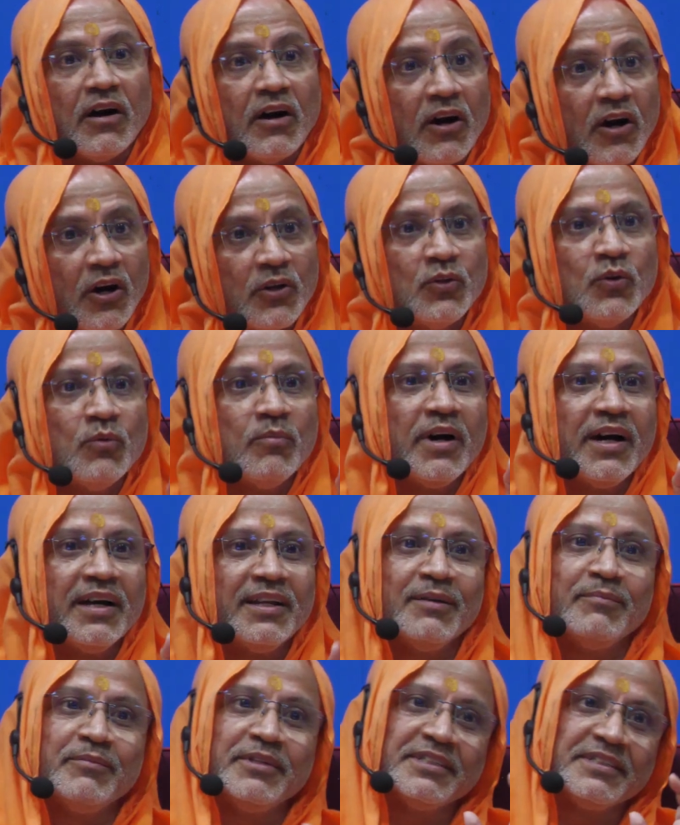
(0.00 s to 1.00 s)

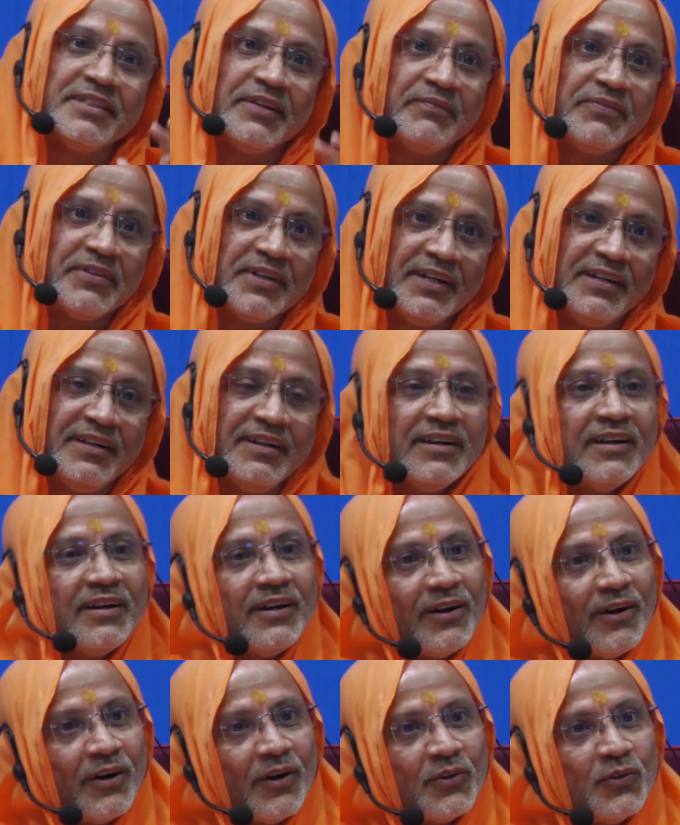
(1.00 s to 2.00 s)
Hanumanam is different,
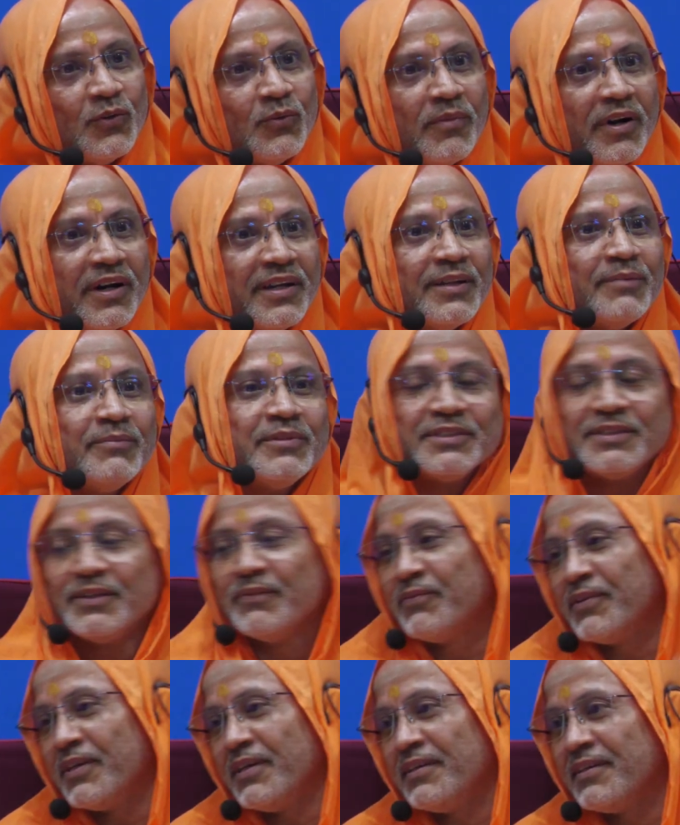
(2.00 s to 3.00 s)
Anumanam is
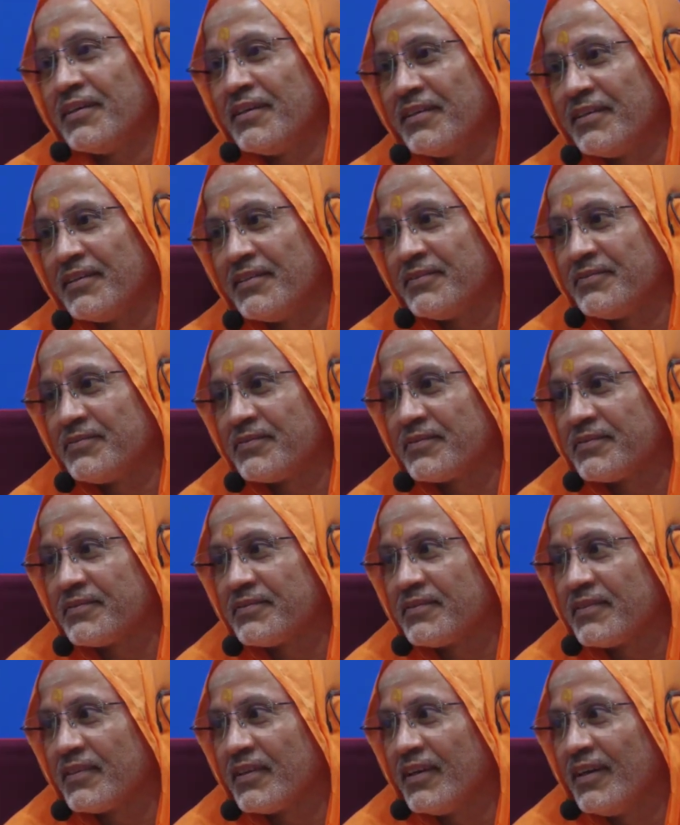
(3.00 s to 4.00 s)
different.
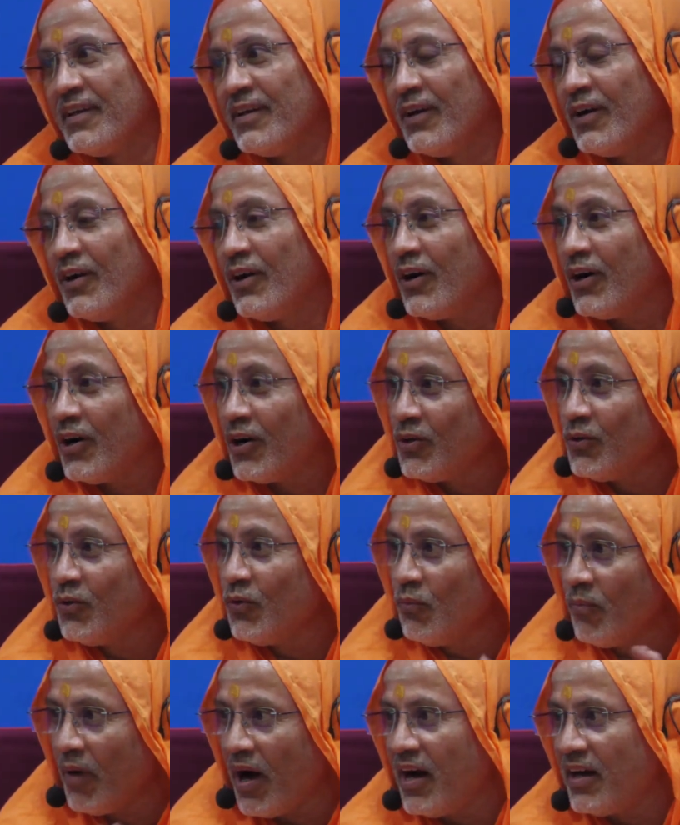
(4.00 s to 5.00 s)

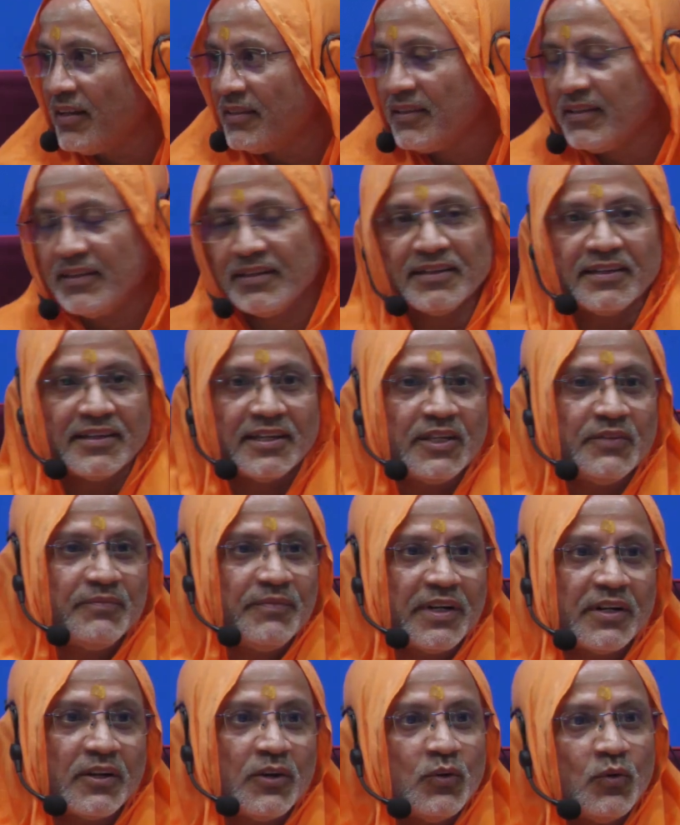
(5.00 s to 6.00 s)
Hanuman, in
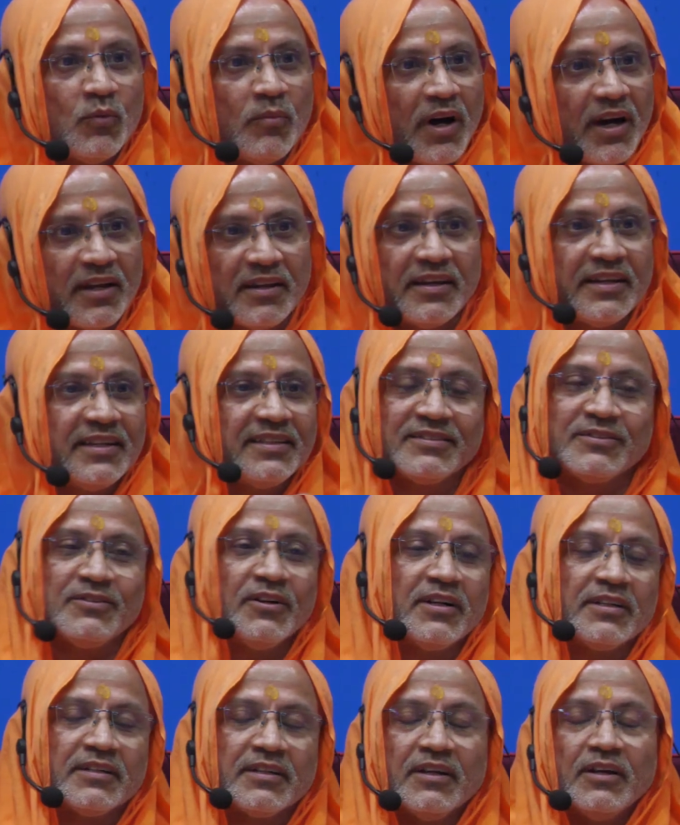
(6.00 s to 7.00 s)
fact, Hanumana is
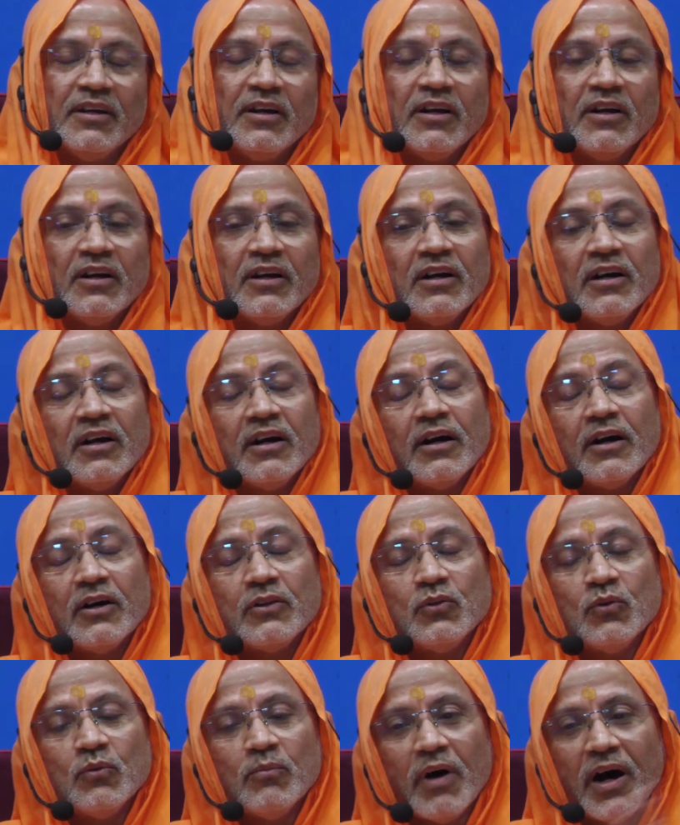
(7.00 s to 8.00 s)
not.
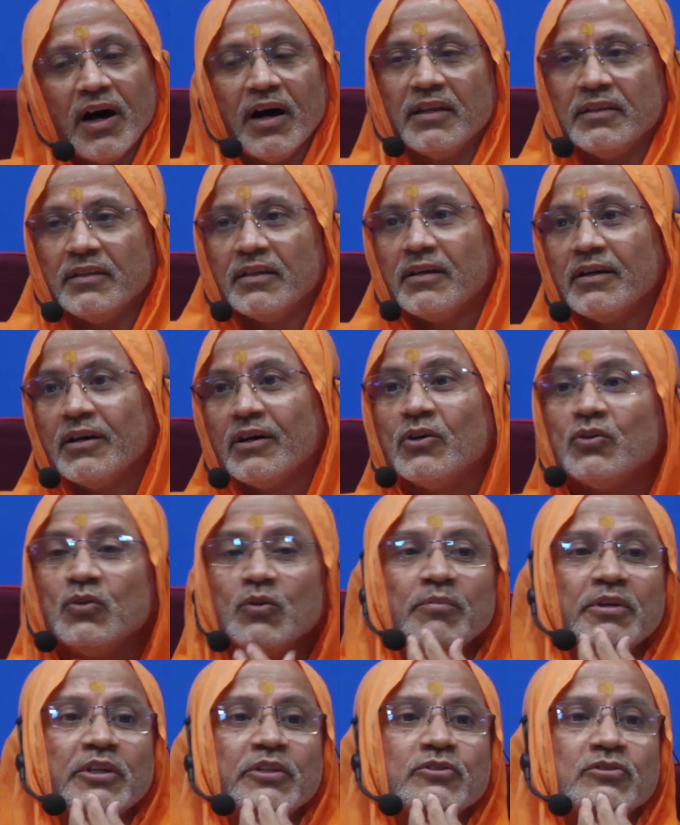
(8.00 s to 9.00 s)
Hanuman, Hanu
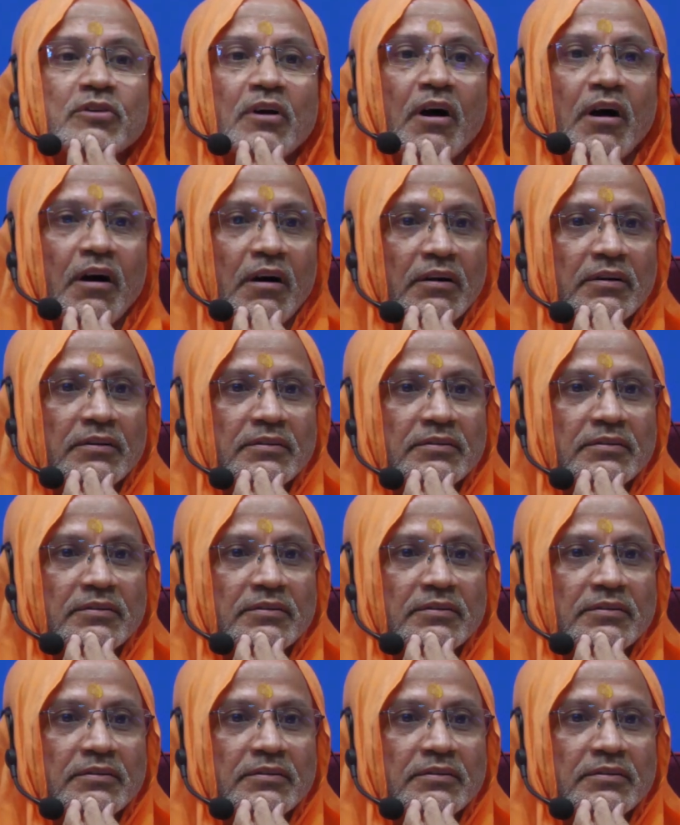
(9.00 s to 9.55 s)
means jaw.